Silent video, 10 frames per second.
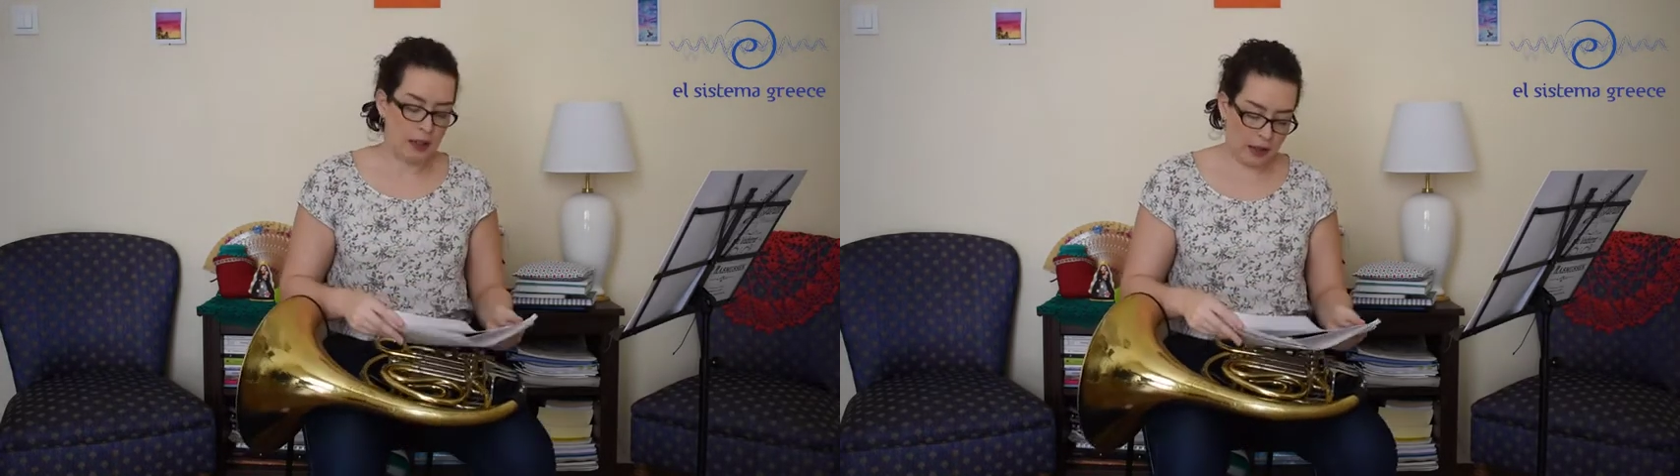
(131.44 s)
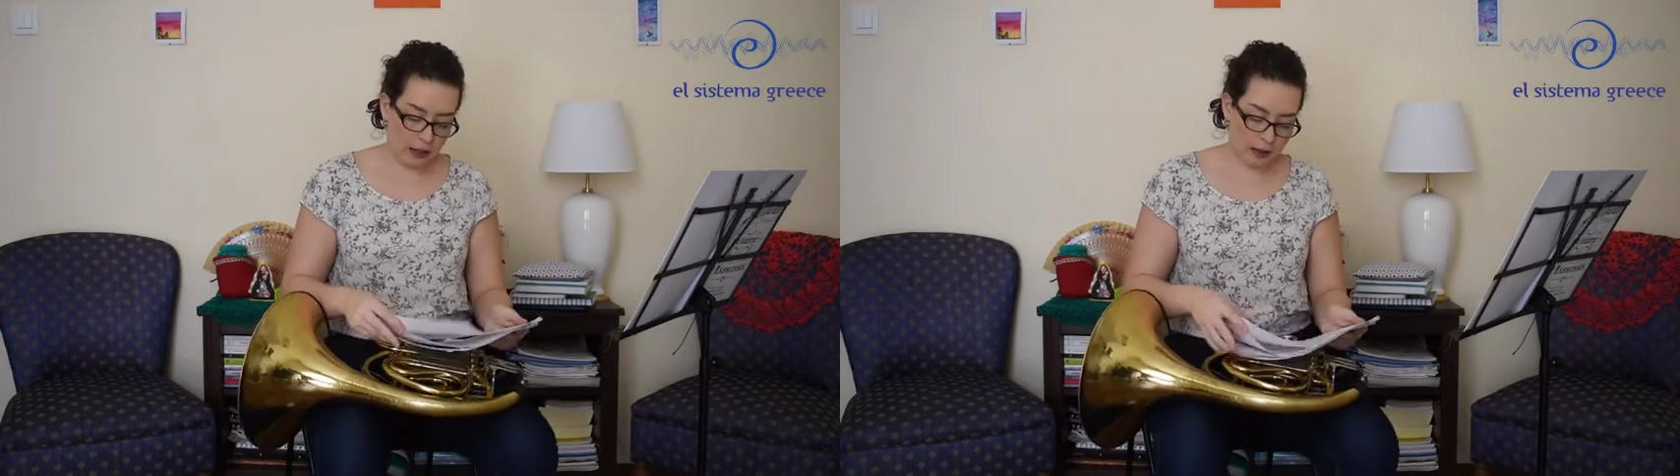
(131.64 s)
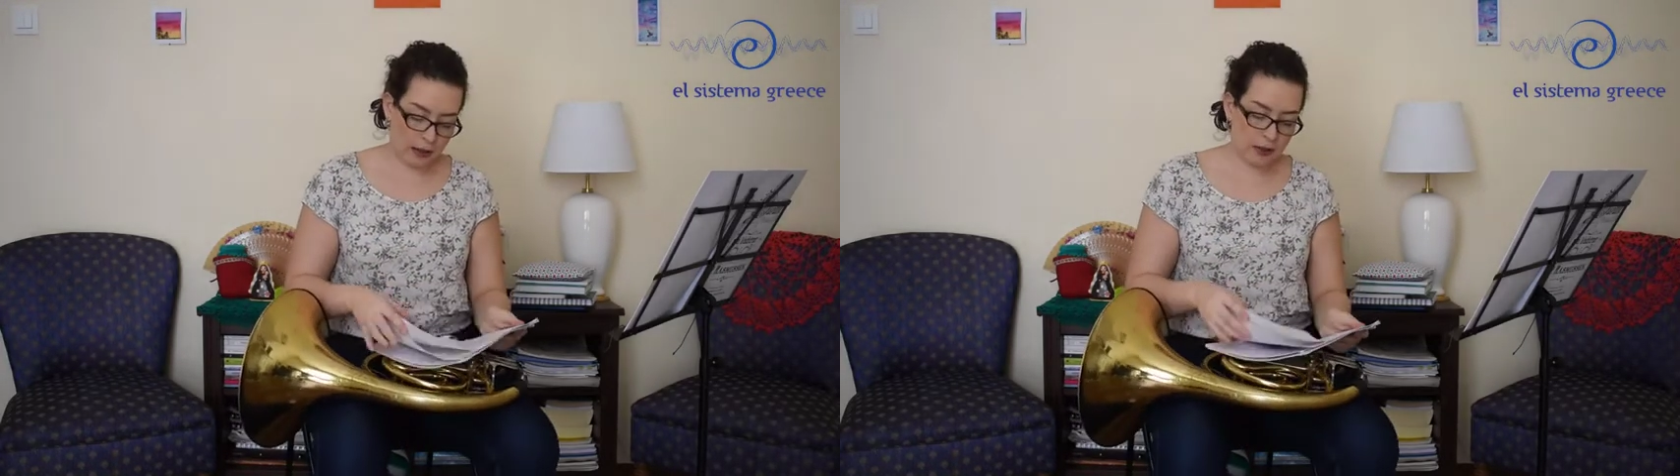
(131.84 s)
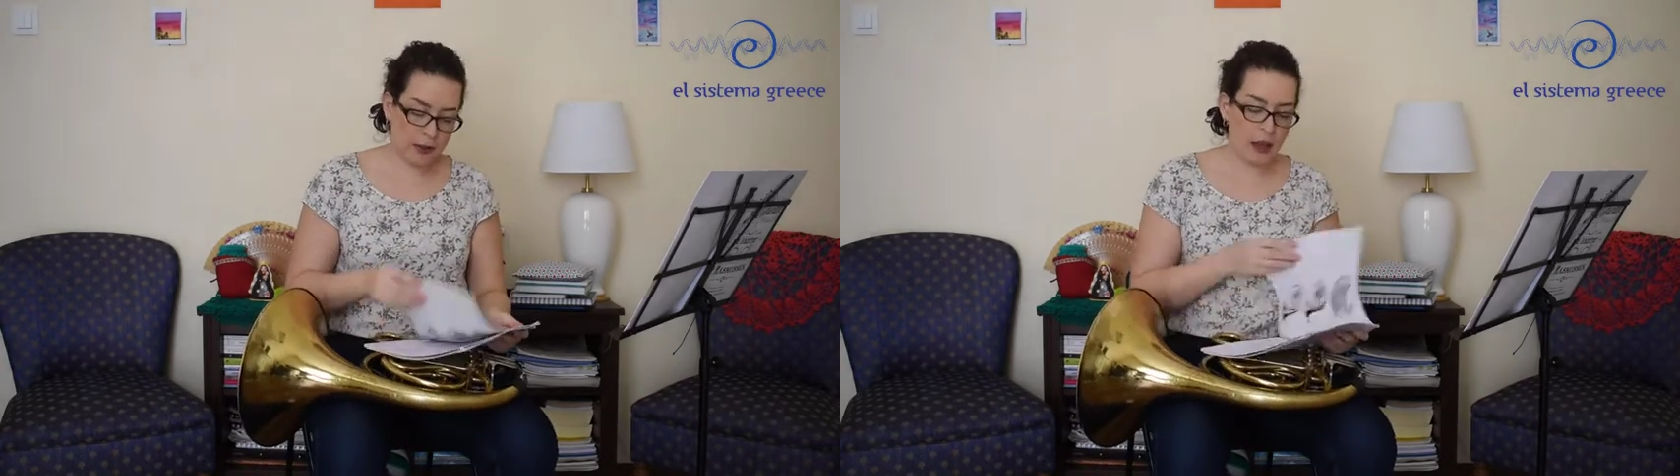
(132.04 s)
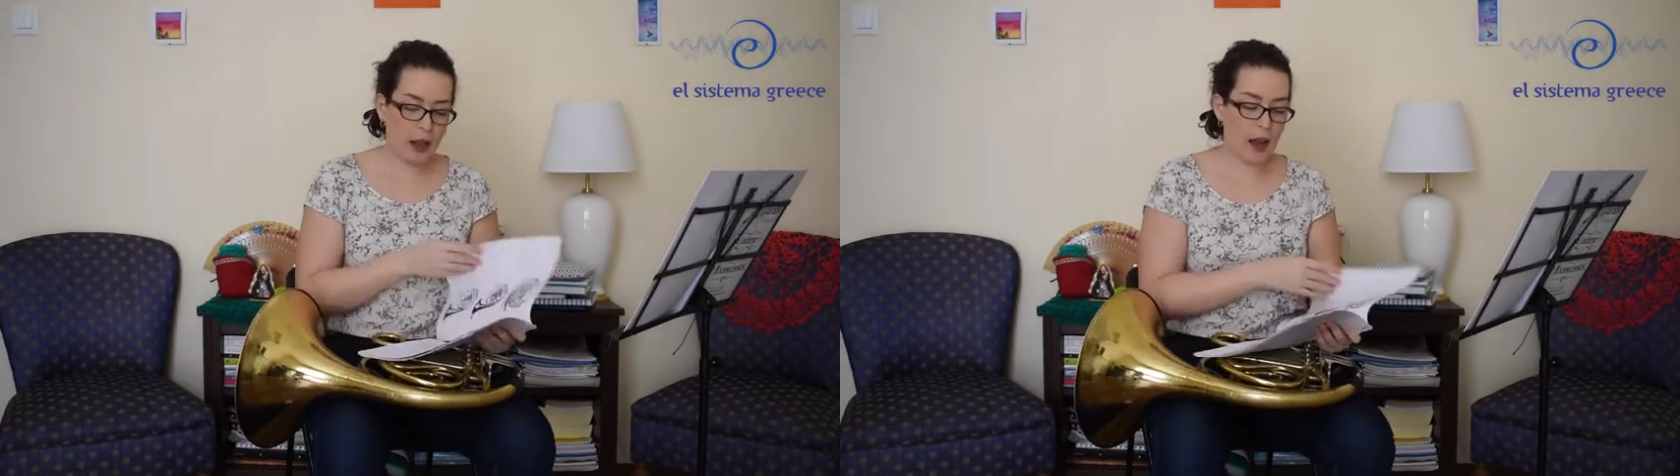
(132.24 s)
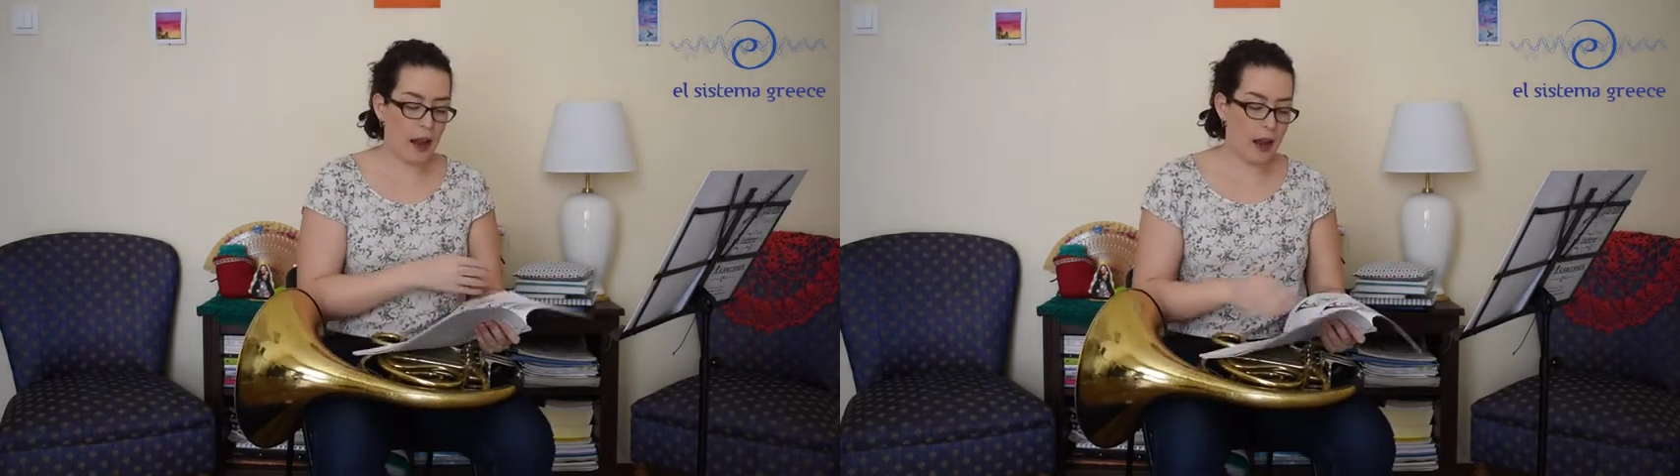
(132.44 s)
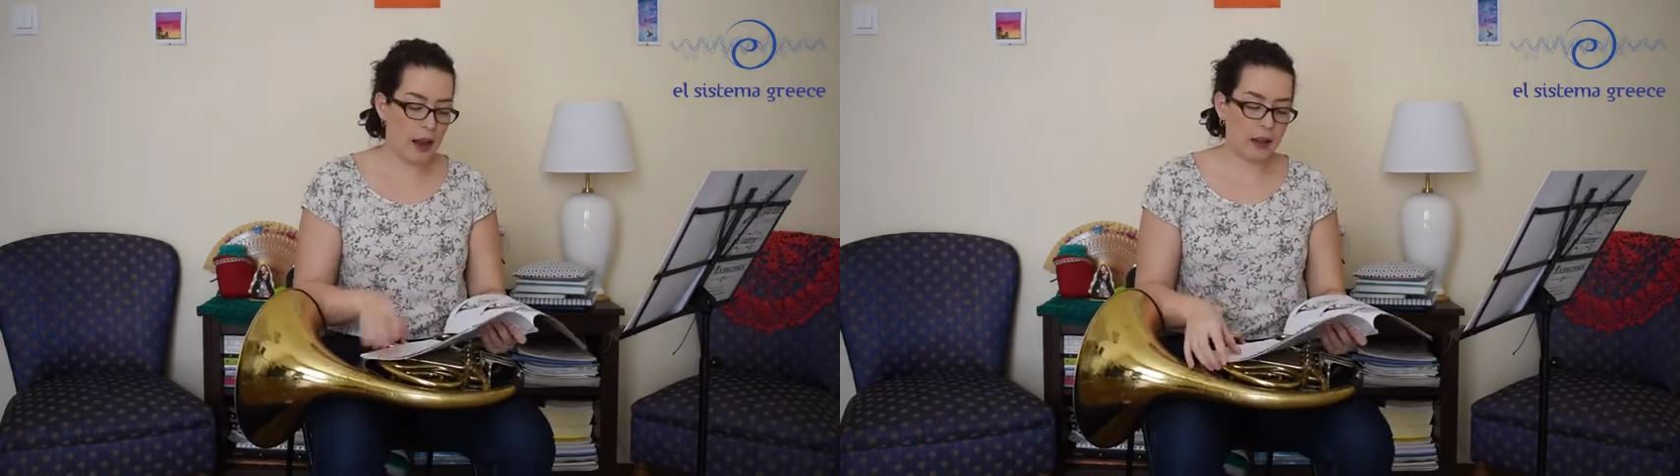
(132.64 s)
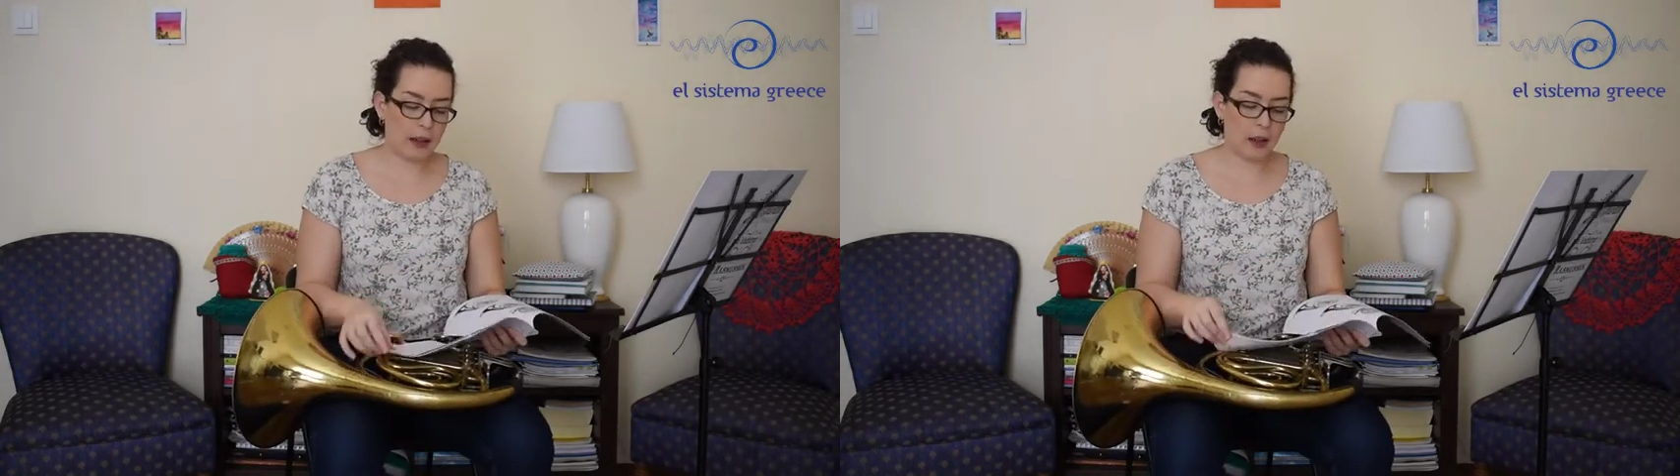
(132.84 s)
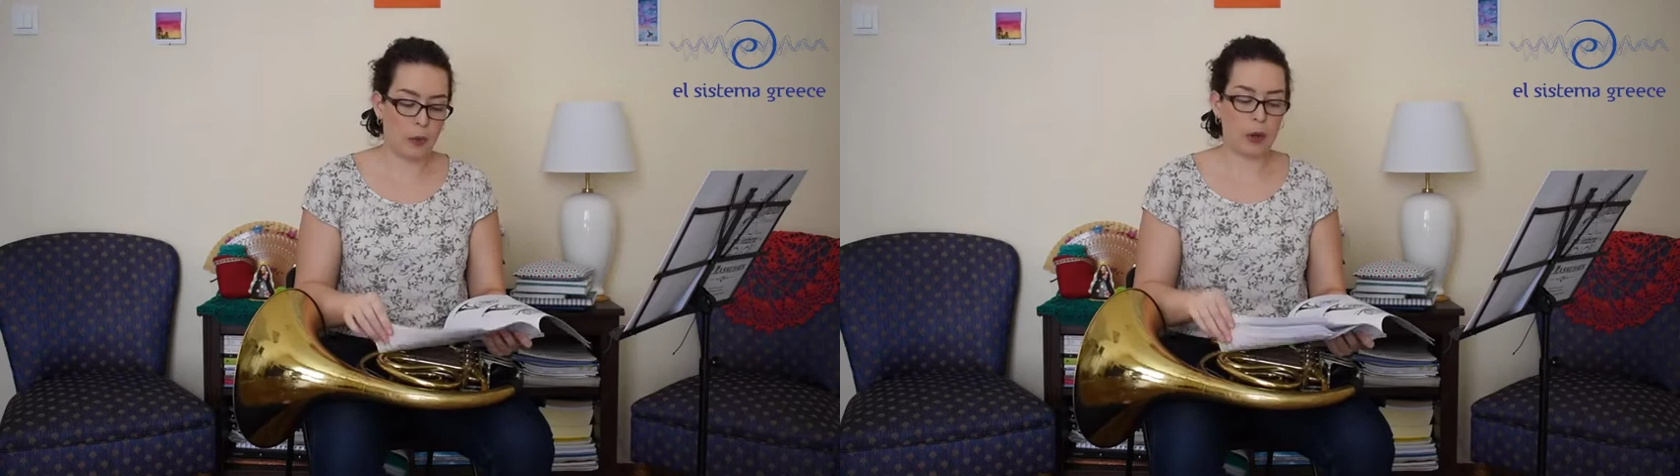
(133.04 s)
Nailing, and